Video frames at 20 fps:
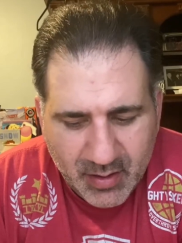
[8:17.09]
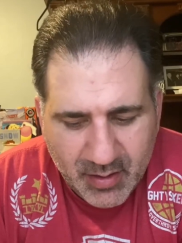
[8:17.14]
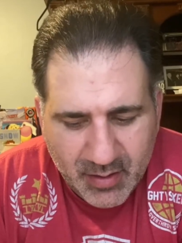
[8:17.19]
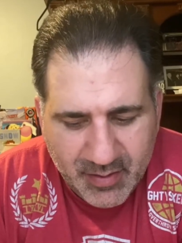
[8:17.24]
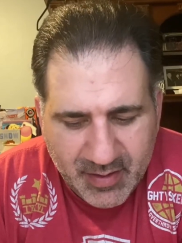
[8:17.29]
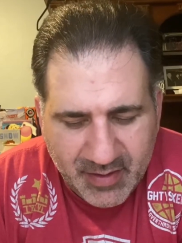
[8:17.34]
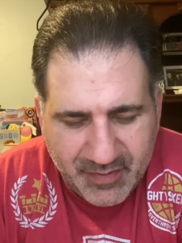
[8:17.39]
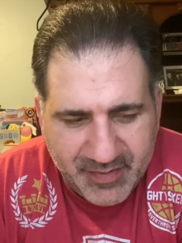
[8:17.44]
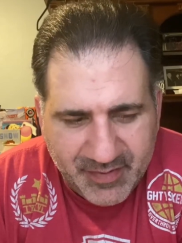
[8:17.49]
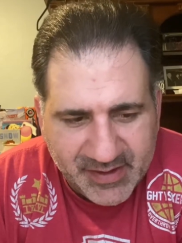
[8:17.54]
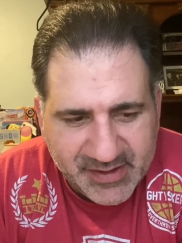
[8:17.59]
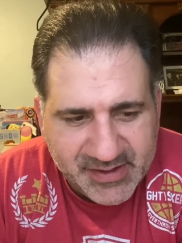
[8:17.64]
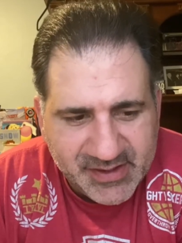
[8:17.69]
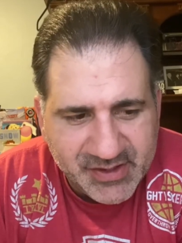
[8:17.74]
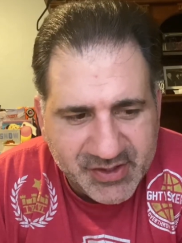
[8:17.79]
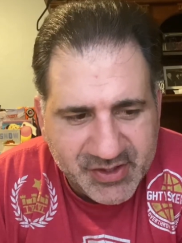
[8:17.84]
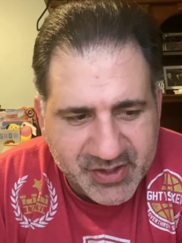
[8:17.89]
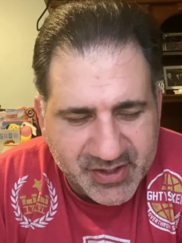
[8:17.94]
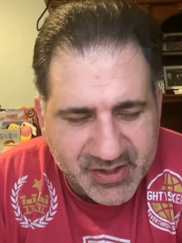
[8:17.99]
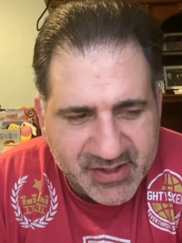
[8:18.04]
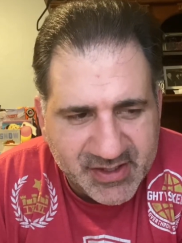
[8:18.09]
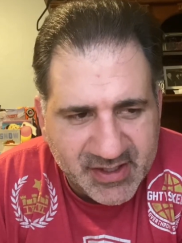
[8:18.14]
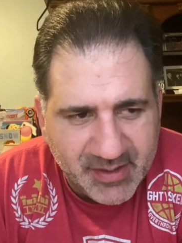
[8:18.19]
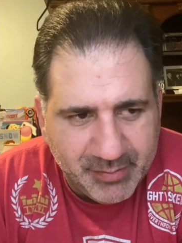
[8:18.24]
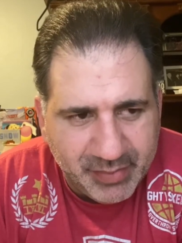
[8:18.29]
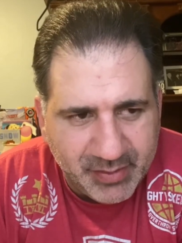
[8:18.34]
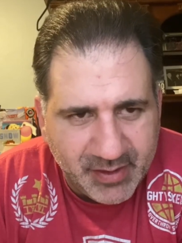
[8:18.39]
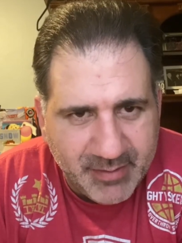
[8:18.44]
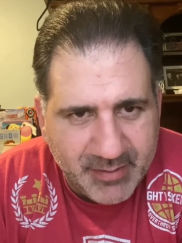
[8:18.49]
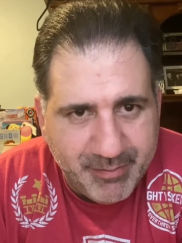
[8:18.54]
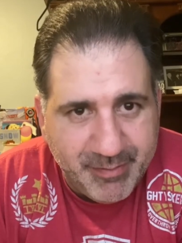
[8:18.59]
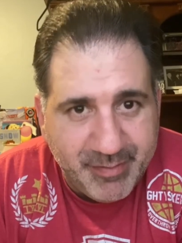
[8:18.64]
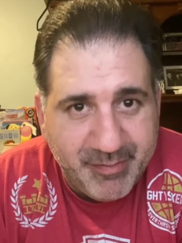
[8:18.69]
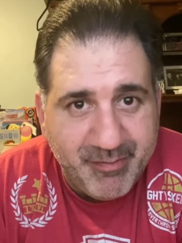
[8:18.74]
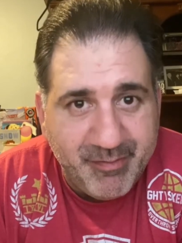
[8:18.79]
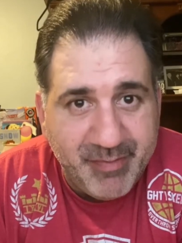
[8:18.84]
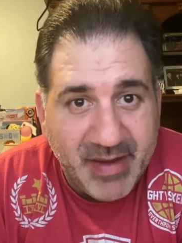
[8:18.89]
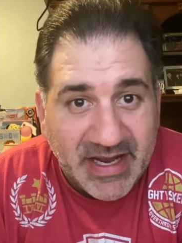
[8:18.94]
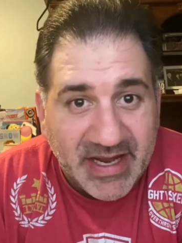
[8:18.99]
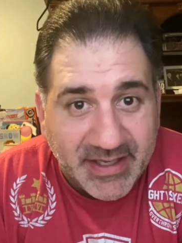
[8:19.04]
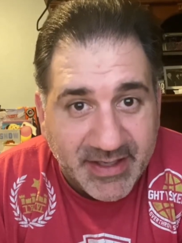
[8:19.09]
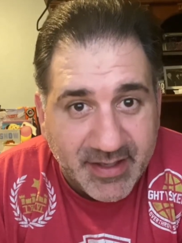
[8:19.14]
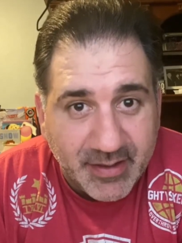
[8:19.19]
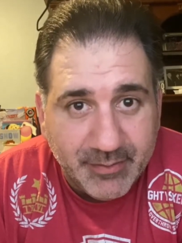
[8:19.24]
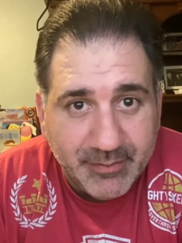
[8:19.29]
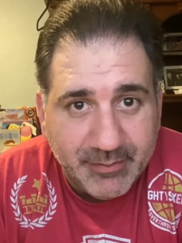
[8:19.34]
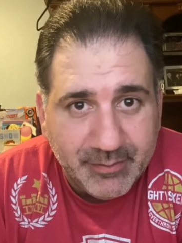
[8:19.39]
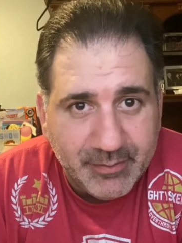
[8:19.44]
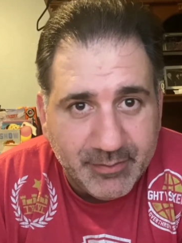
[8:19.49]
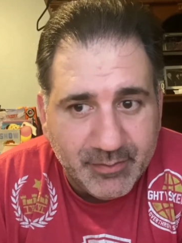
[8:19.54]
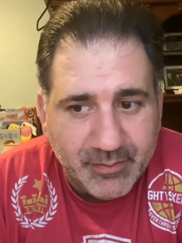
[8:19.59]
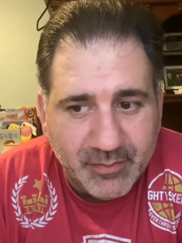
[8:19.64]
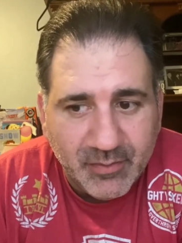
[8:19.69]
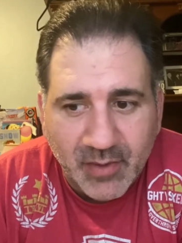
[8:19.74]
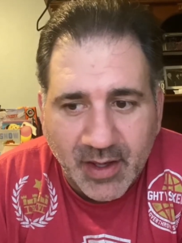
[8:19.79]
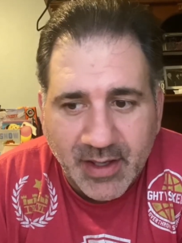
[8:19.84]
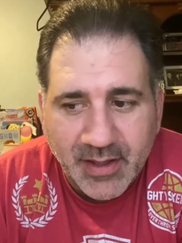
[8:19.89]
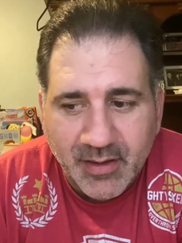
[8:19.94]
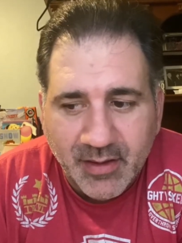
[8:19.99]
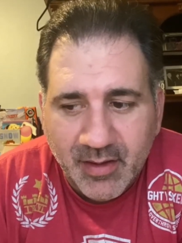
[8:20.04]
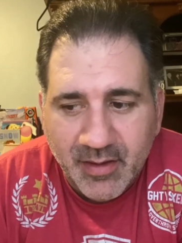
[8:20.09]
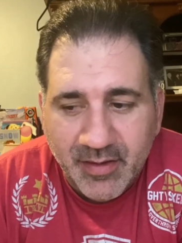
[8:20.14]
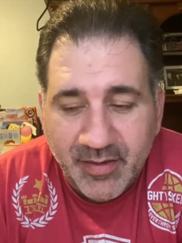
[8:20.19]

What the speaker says: that this is just simply bait, right?